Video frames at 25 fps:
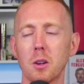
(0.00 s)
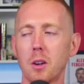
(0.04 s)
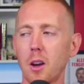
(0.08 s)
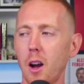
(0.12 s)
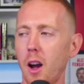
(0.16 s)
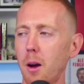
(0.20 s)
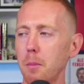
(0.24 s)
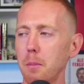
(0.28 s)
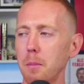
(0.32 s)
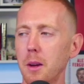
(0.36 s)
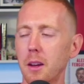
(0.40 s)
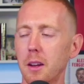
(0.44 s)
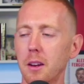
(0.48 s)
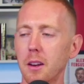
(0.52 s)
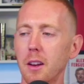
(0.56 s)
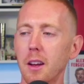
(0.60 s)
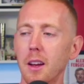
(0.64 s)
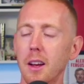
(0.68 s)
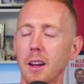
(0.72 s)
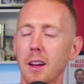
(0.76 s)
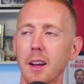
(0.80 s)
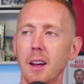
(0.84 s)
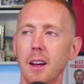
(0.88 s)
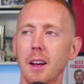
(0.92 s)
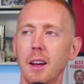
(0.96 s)
can come in,
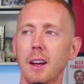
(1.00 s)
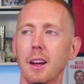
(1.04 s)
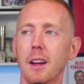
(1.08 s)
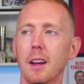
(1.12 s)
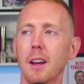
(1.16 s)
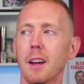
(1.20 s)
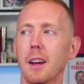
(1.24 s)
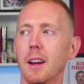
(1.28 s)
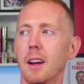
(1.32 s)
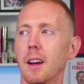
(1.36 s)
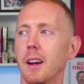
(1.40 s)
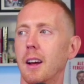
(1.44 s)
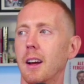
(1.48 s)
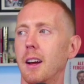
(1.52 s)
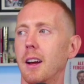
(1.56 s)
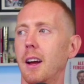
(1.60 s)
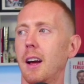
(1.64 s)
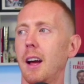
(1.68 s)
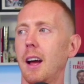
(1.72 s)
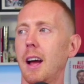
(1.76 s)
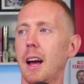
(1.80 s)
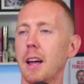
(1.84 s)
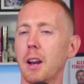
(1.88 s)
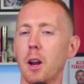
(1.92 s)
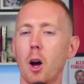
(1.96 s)

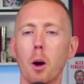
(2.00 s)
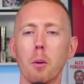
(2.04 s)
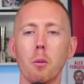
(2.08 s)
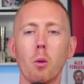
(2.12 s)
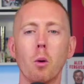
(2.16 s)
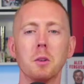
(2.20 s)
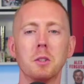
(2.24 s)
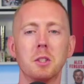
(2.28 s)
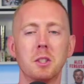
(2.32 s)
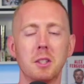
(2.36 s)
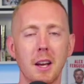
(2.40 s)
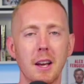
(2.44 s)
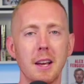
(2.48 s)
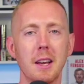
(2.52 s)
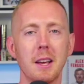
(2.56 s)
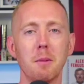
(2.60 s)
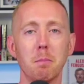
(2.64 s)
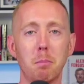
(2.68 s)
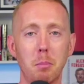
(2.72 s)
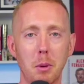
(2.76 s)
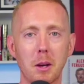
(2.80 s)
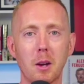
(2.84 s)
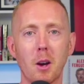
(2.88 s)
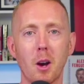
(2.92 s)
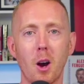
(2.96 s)
and I'm not
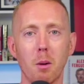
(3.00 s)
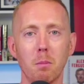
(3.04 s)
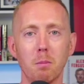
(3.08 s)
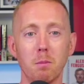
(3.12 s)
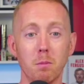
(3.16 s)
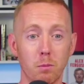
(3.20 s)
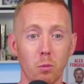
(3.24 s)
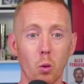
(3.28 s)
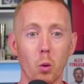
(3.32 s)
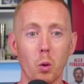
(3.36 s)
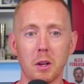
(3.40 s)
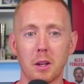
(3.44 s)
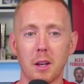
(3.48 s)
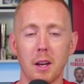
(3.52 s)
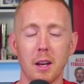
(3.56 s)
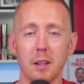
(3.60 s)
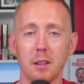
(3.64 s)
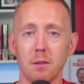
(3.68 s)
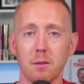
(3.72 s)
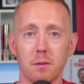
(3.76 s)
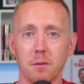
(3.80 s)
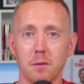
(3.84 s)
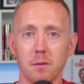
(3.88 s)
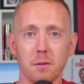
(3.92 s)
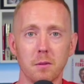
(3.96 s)
saying become Roy
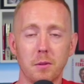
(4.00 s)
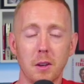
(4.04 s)
Keane